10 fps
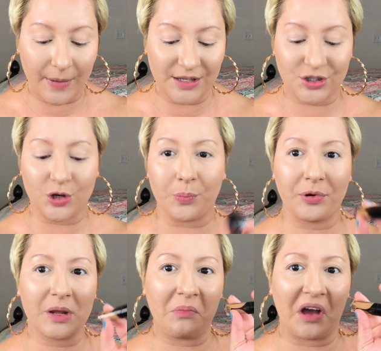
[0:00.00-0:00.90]
And so
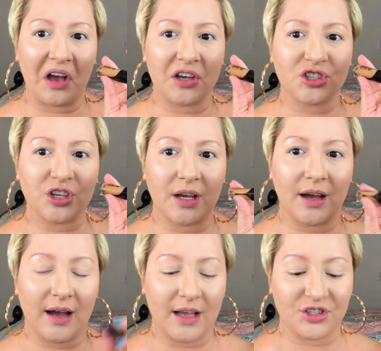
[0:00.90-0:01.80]
pretty much
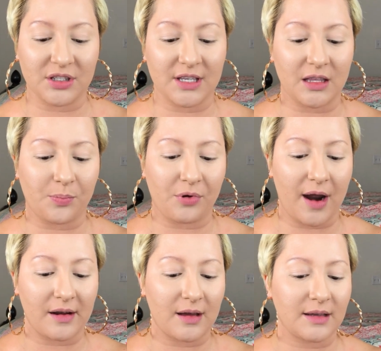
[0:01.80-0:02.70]
I just take the
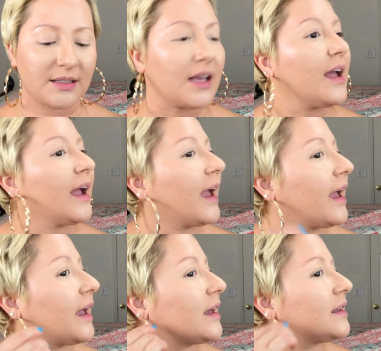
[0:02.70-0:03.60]
product
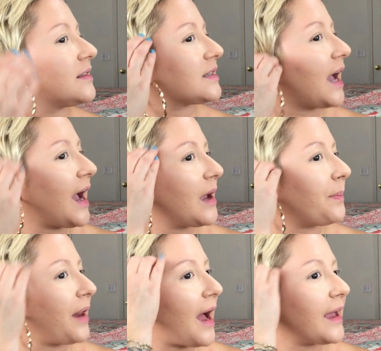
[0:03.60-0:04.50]
and I
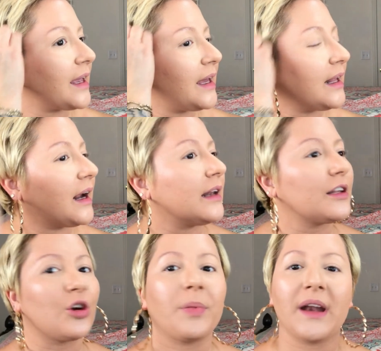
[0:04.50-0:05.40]
apply it a
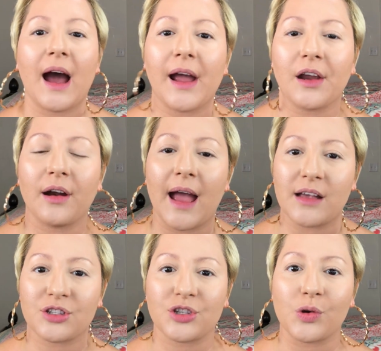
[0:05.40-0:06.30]
little bit higher
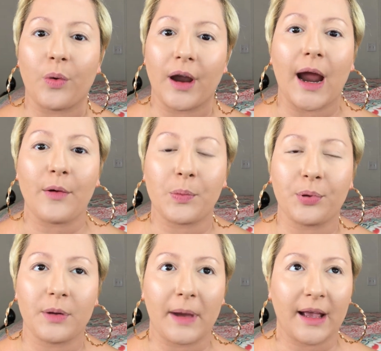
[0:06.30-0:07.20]
as to where I would
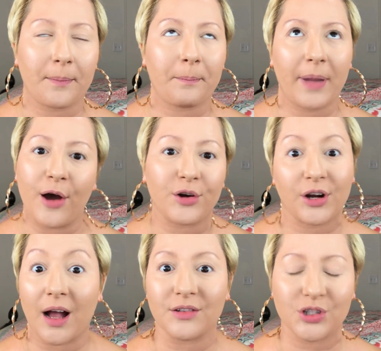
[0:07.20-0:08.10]
put my powder
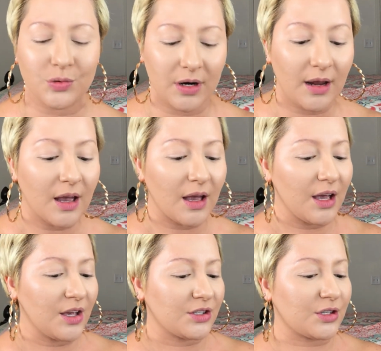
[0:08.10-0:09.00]
contour.
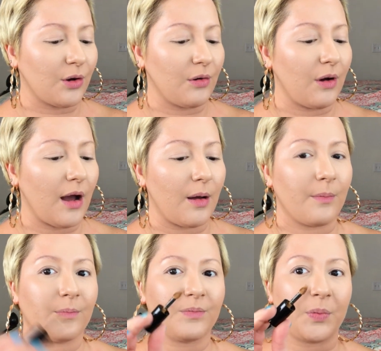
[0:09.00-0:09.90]
So
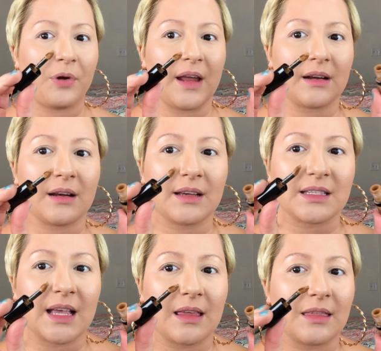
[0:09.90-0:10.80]
the product
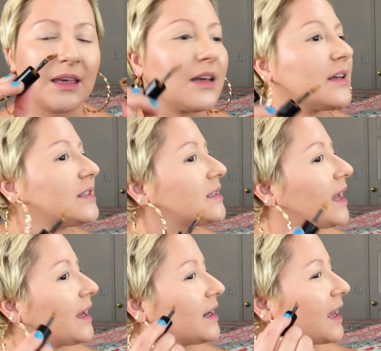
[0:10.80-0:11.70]
looks like this,
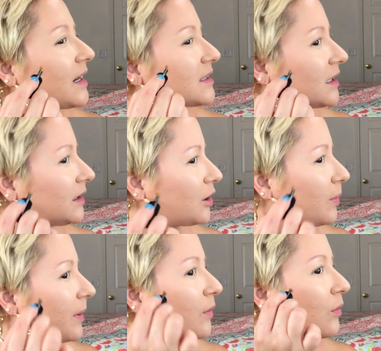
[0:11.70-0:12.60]
and again, it's a
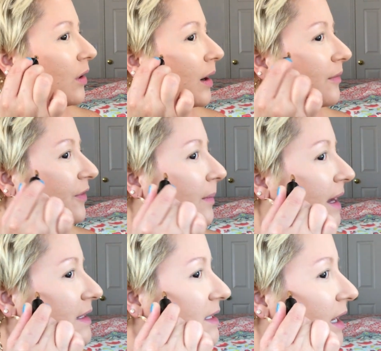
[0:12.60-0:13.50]
little bit warm for
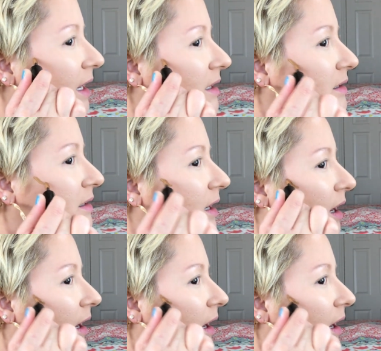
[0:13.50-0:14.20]
my taste,